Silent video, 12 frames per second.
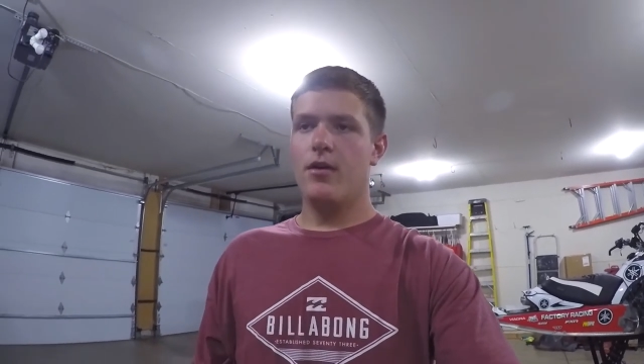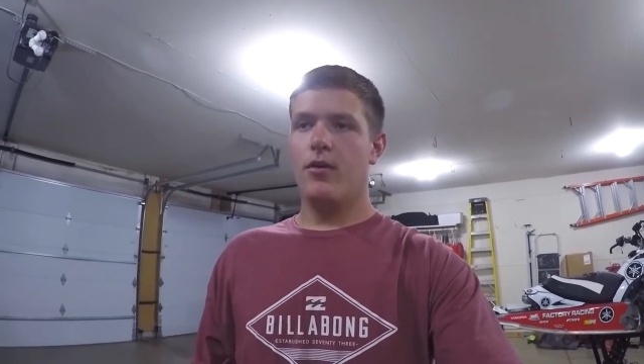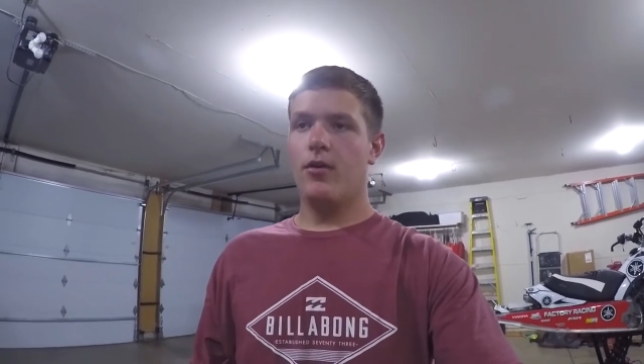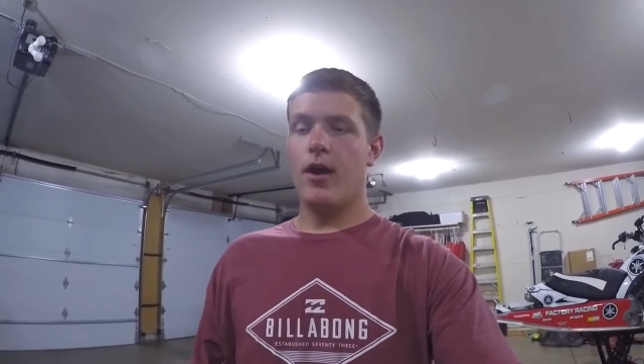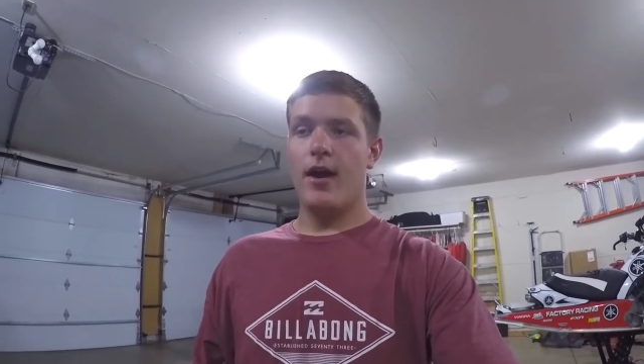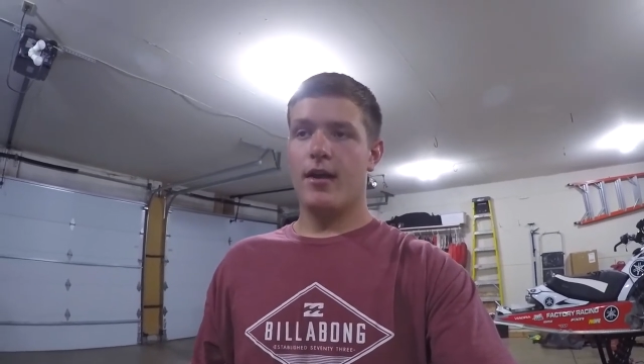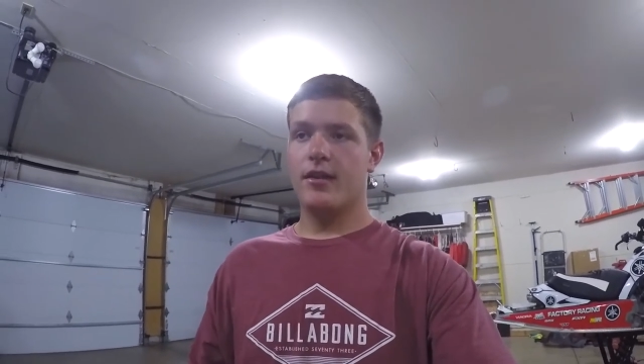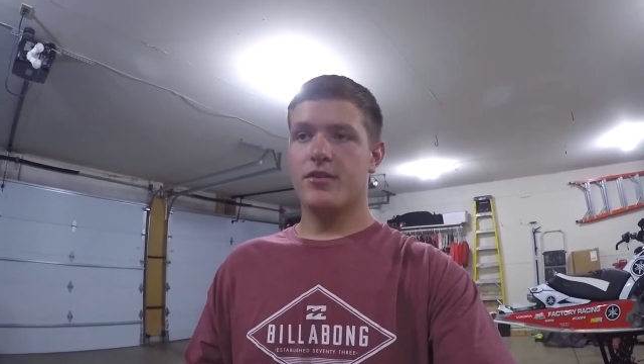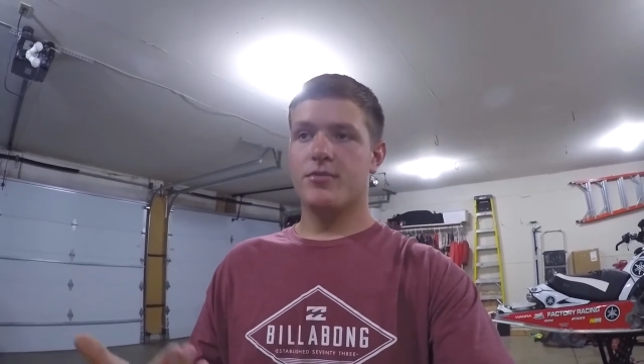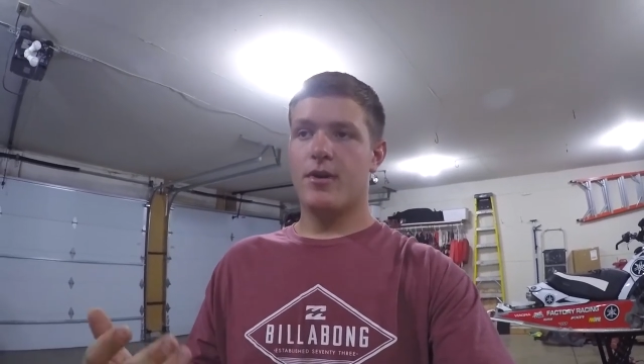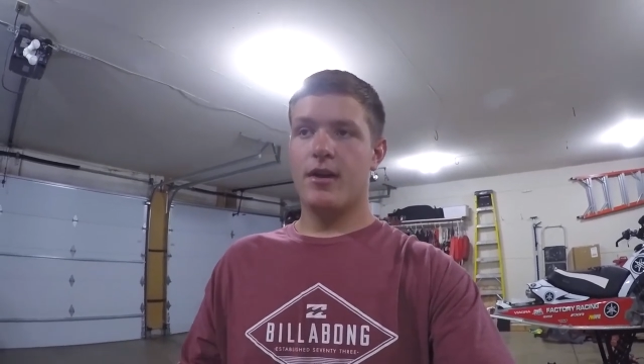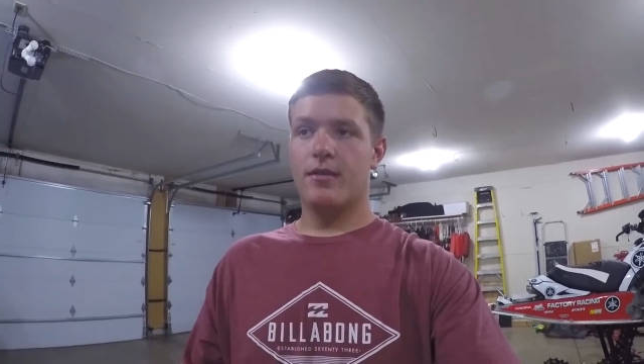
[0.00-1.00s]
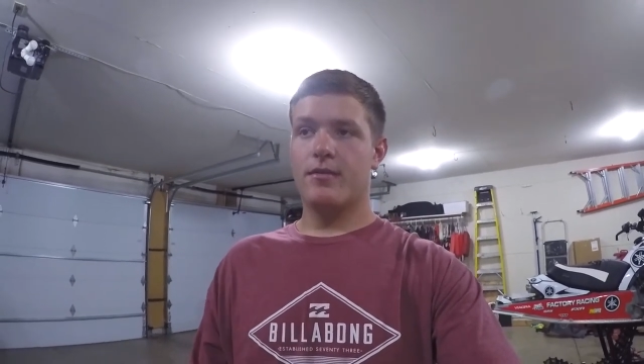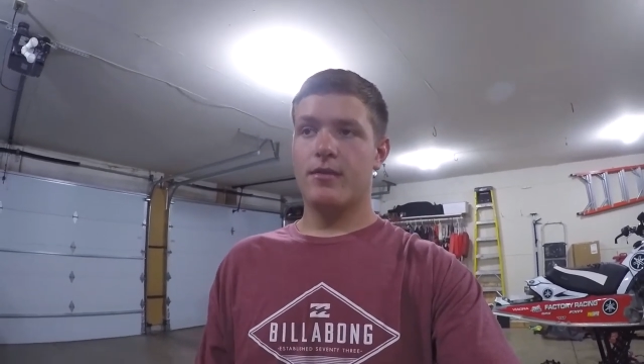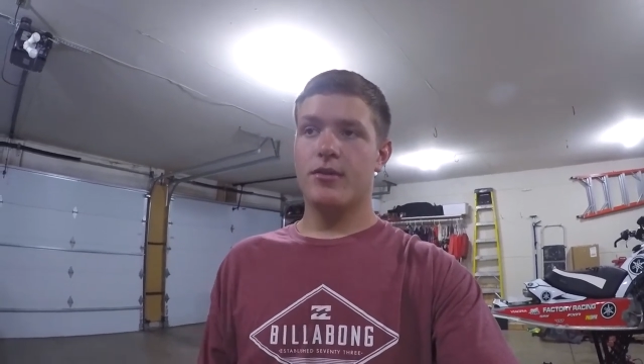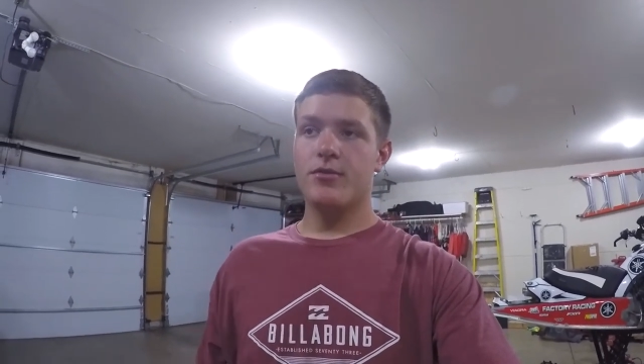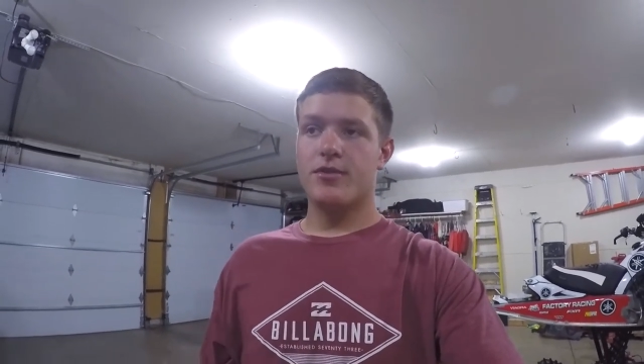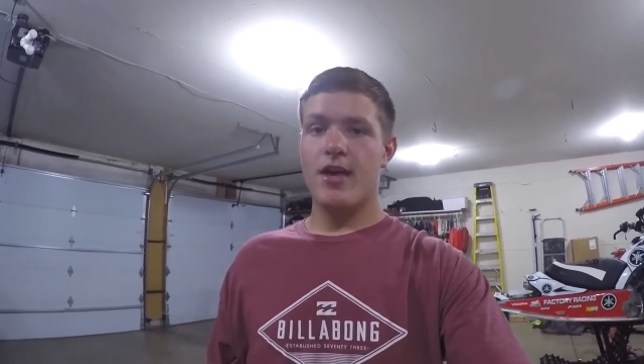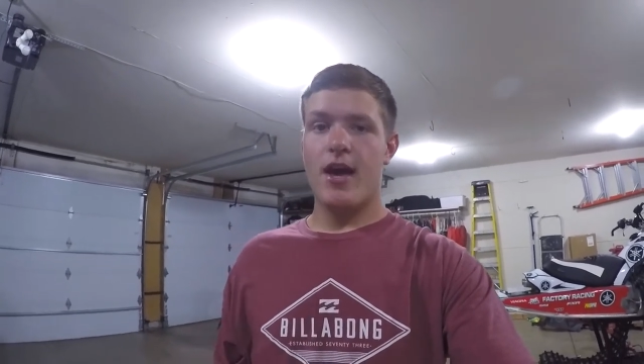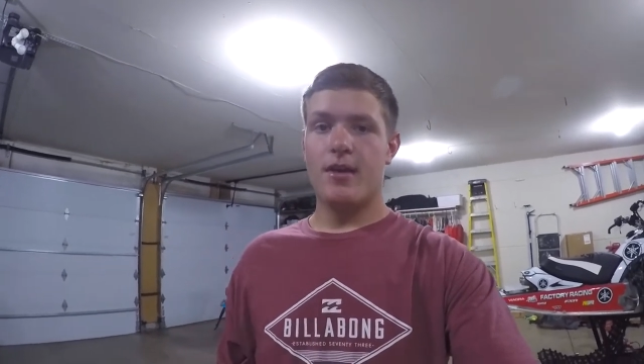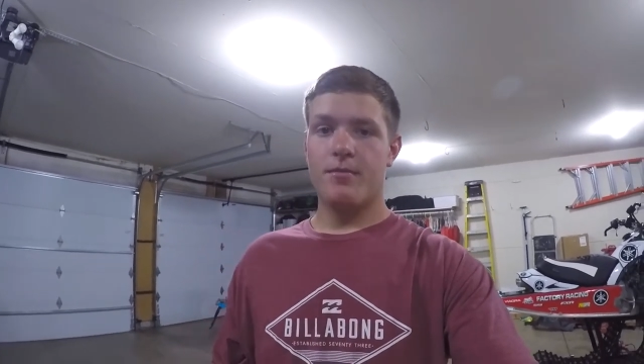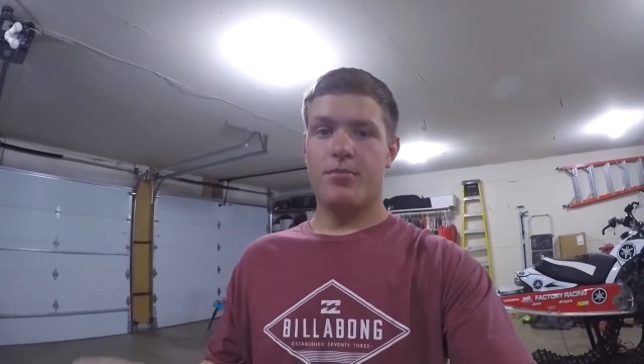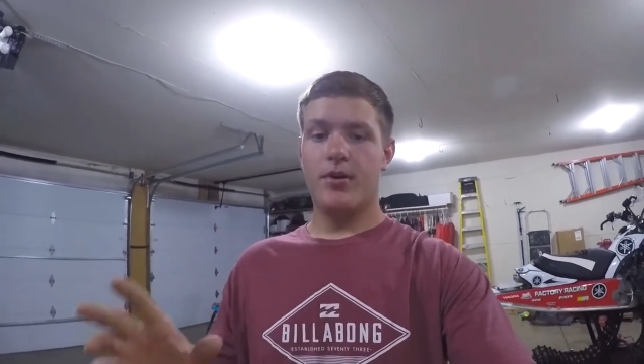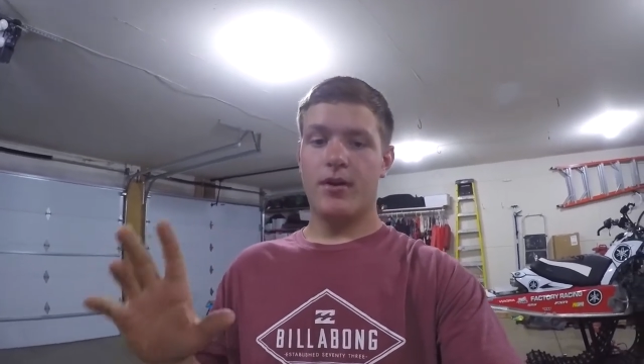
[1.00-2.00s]
or I at least want to lose that
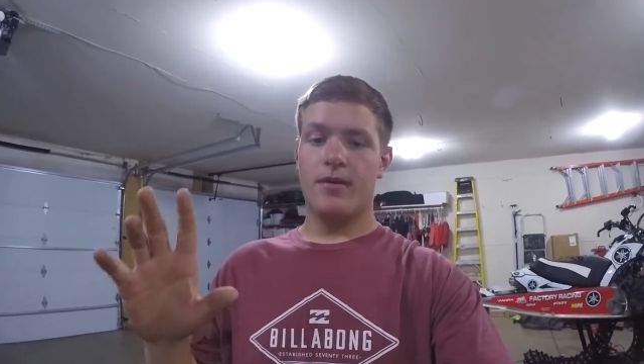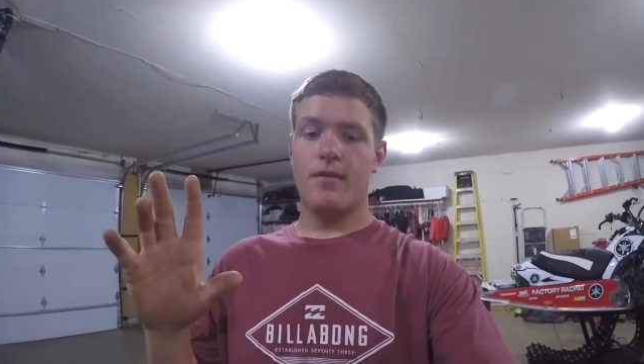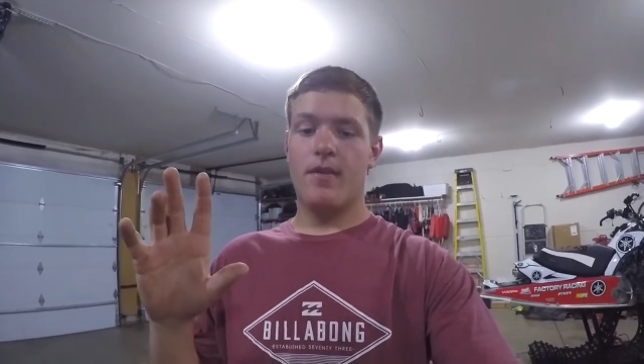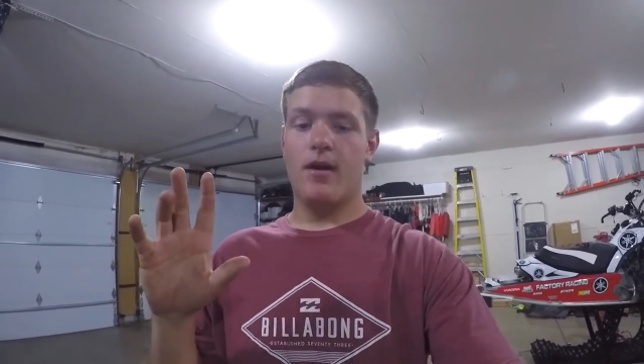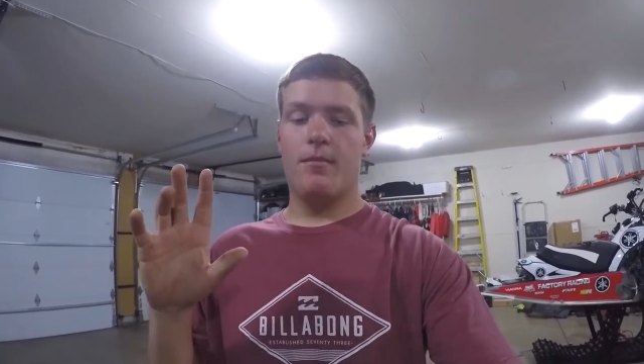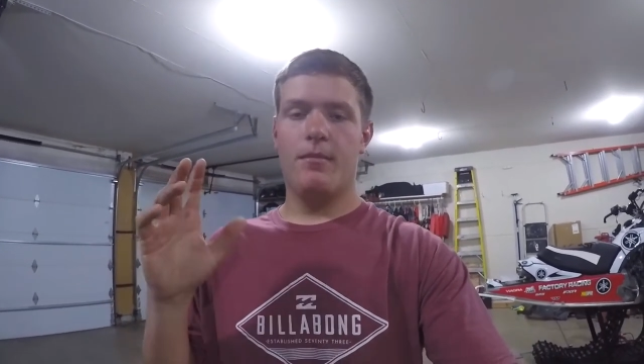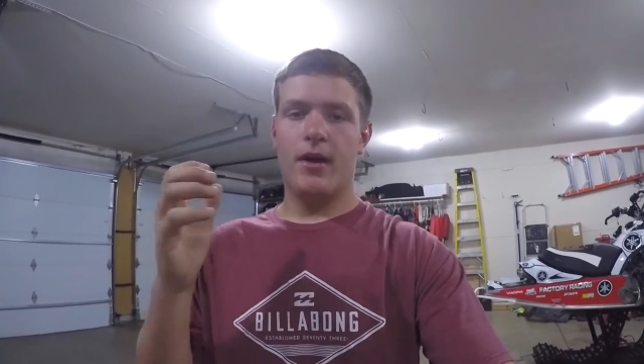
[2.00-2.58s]
and put um,